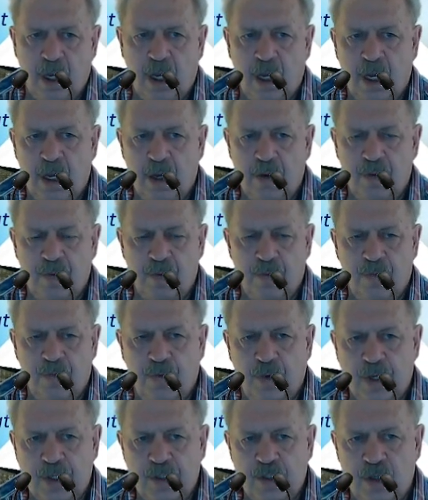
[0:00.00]

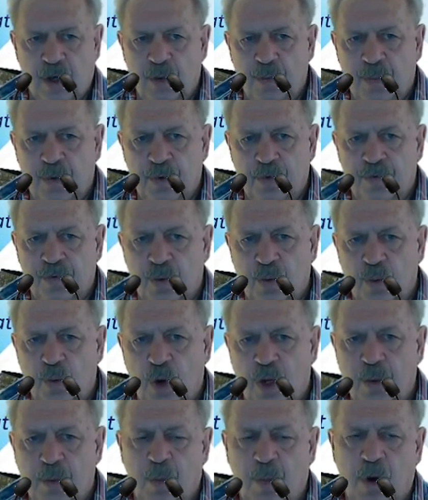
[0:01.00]
for example, from
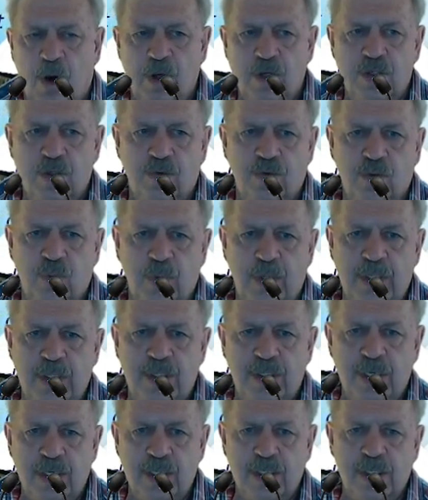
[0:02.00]
1 March of
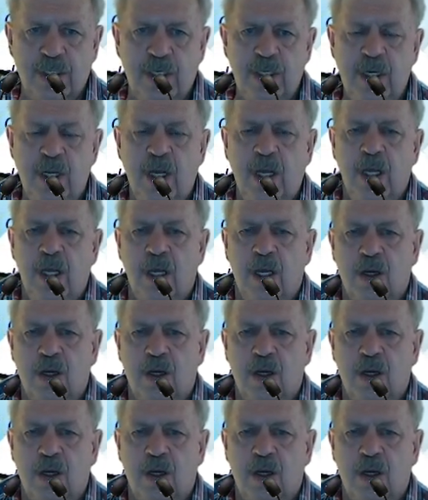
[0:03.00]
2016,